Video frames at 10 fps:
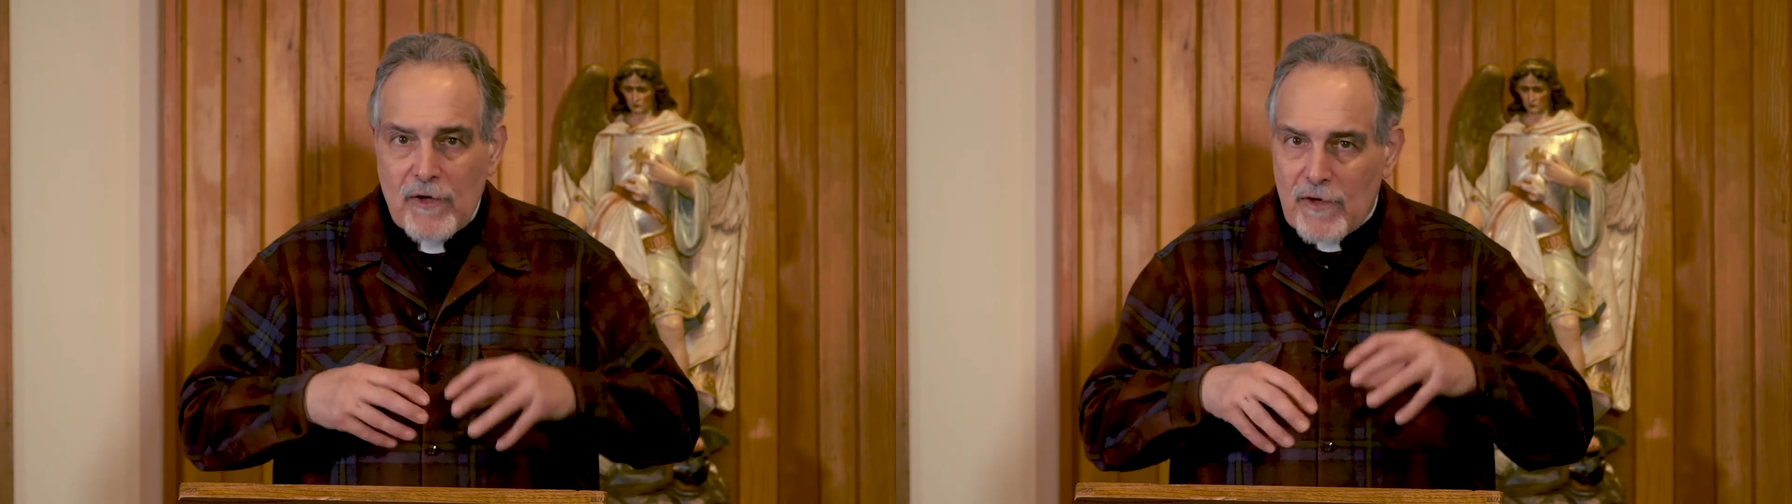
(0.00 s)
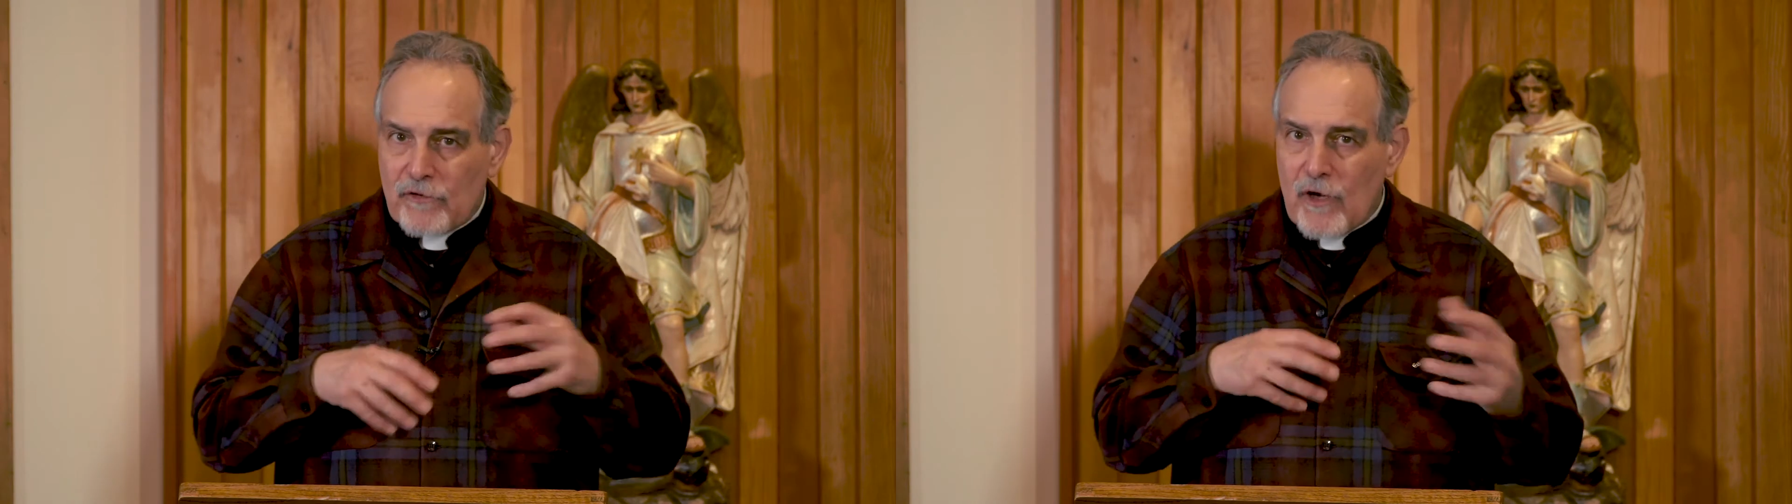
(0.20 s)

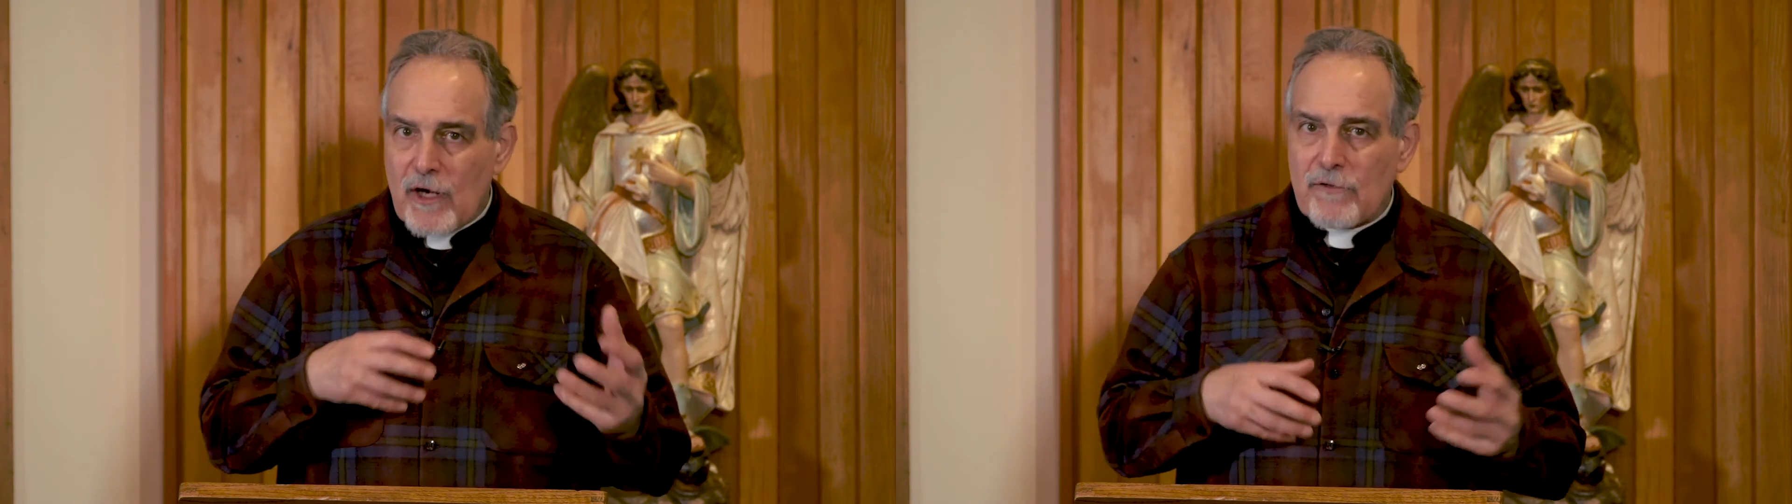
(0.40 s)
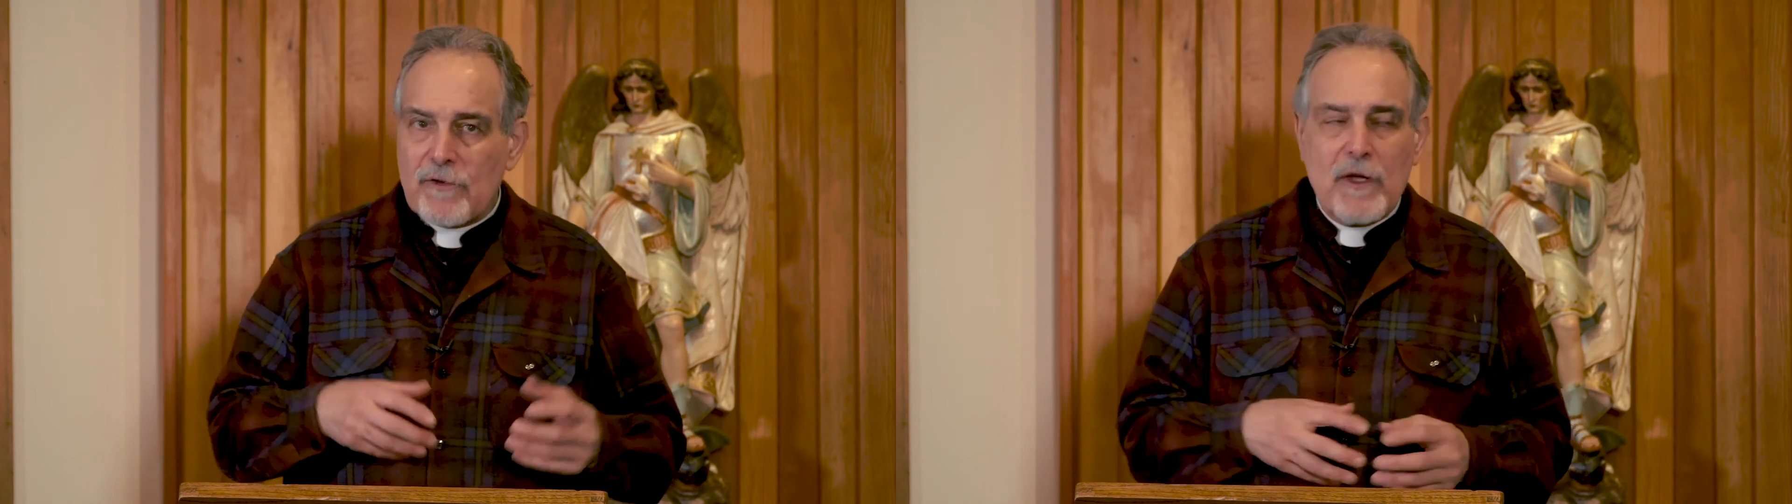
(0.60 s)
That's
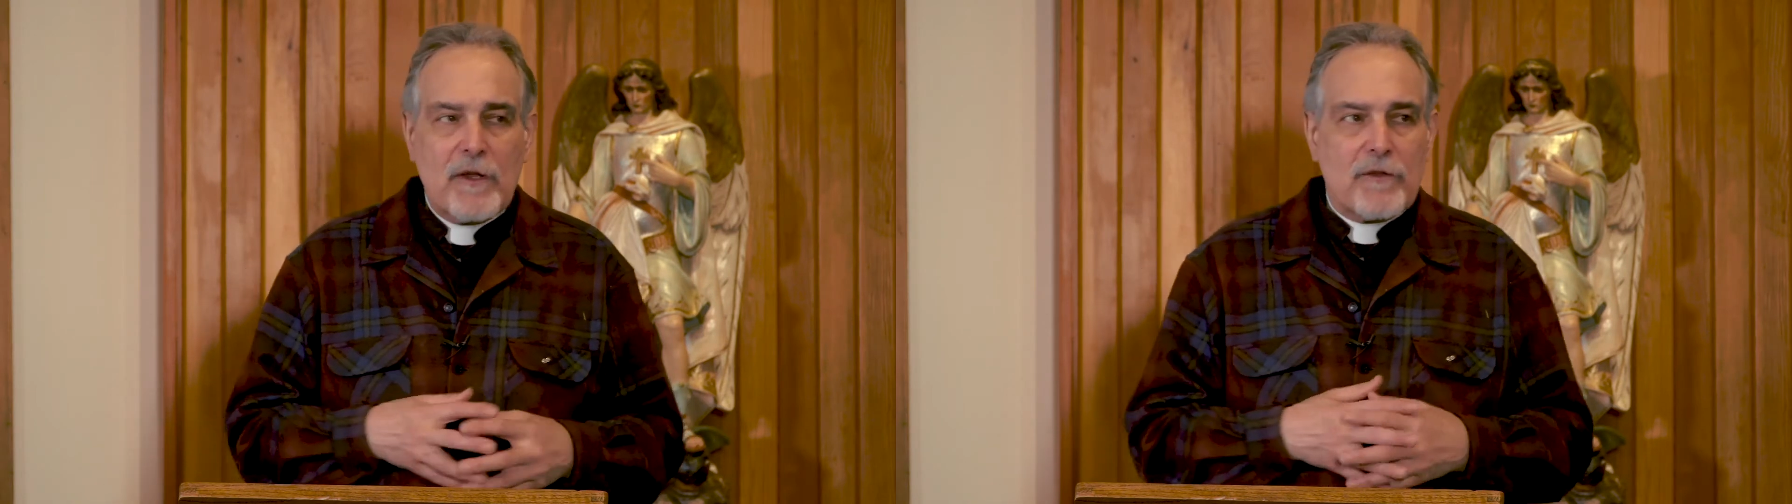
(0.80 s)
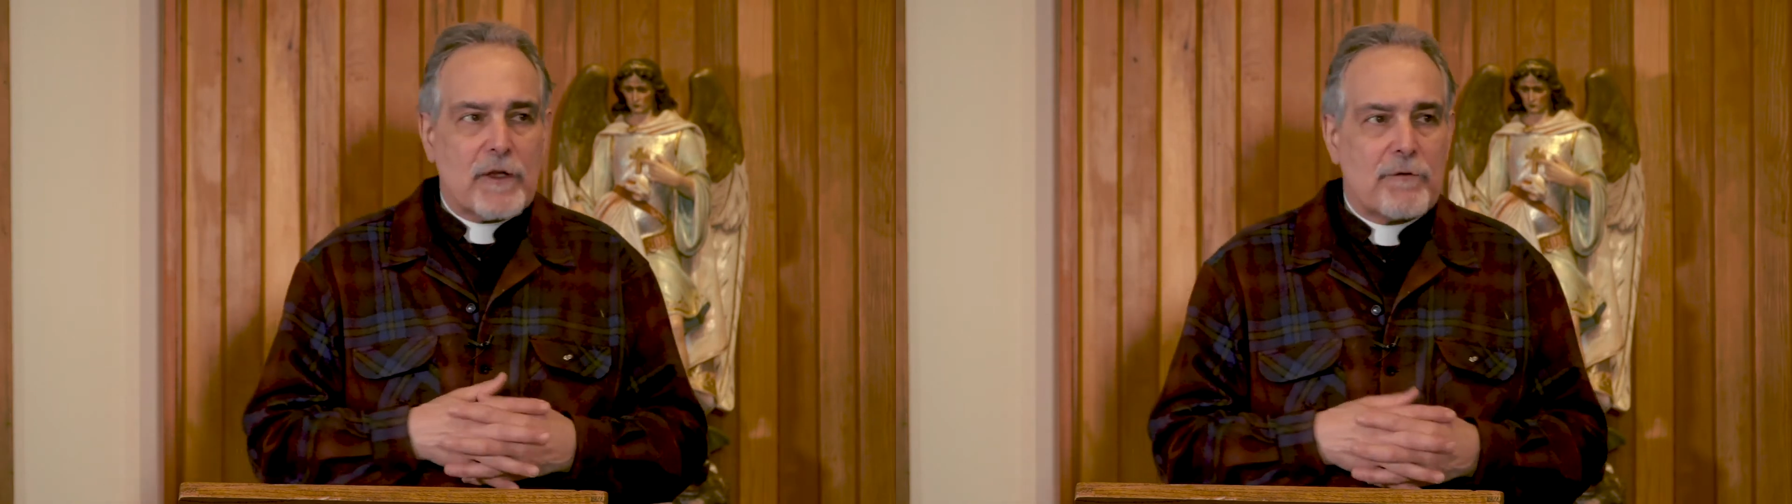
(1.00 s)
kind of
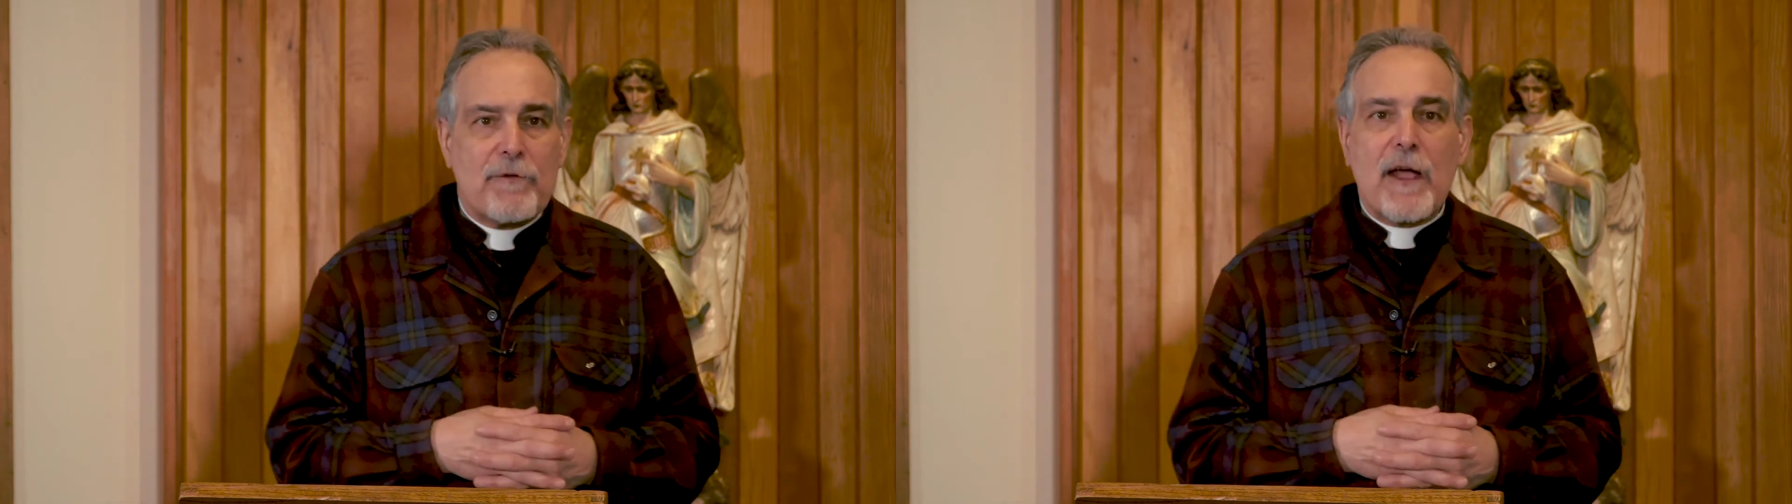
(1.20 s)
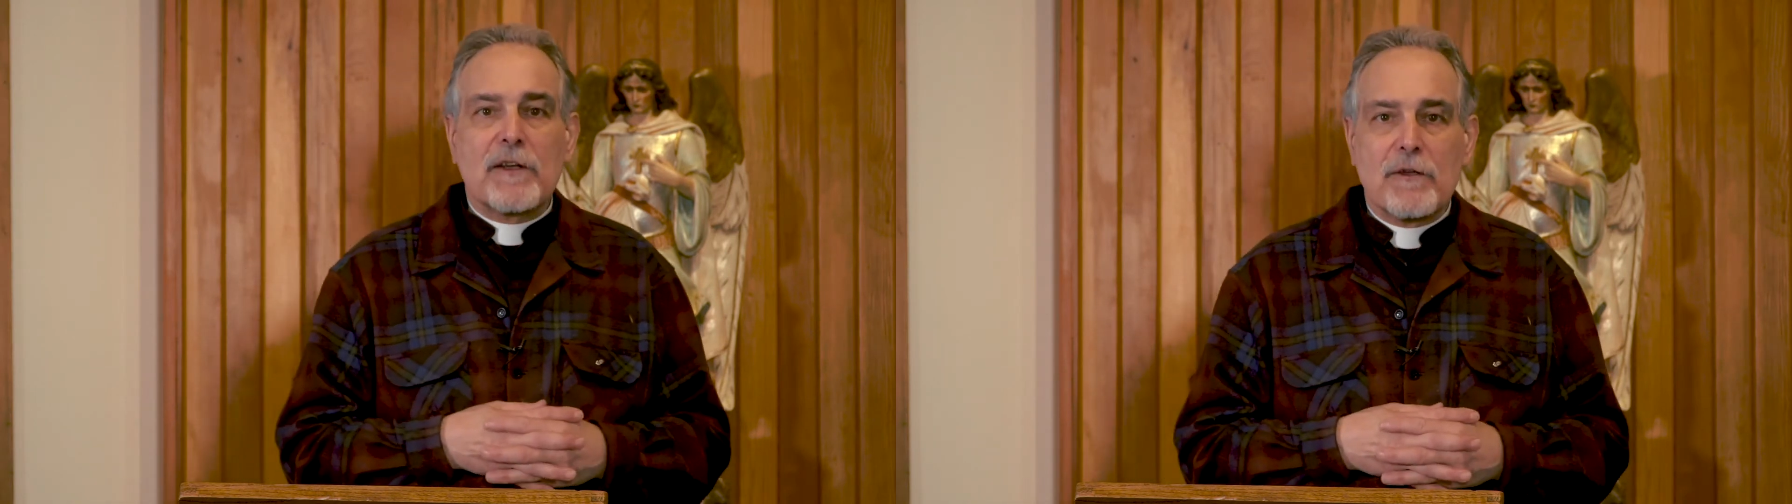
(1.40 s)
the
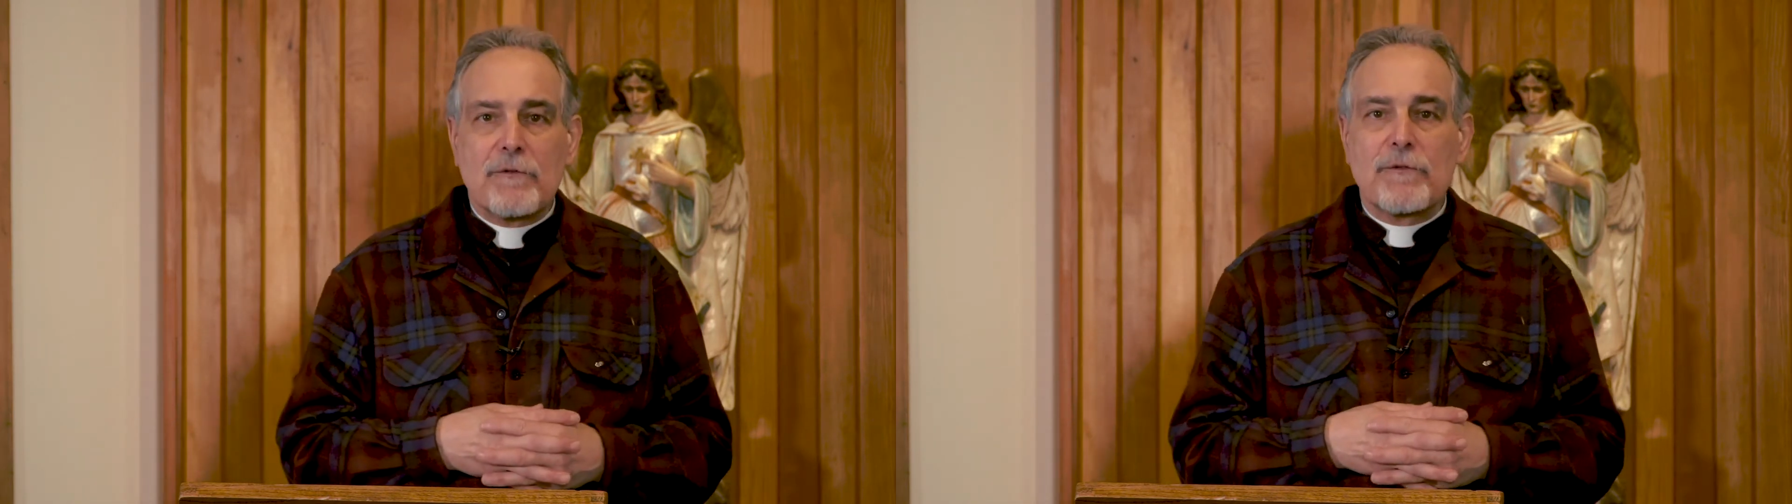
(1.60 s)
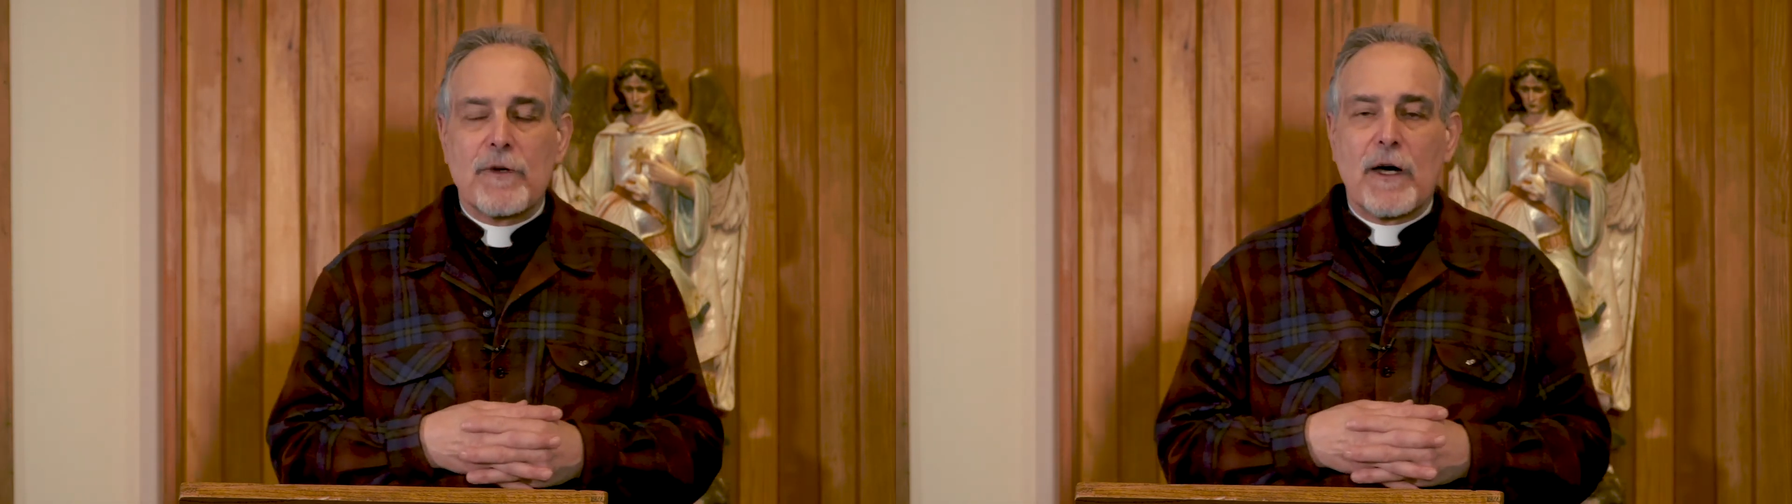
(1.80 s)
effect of,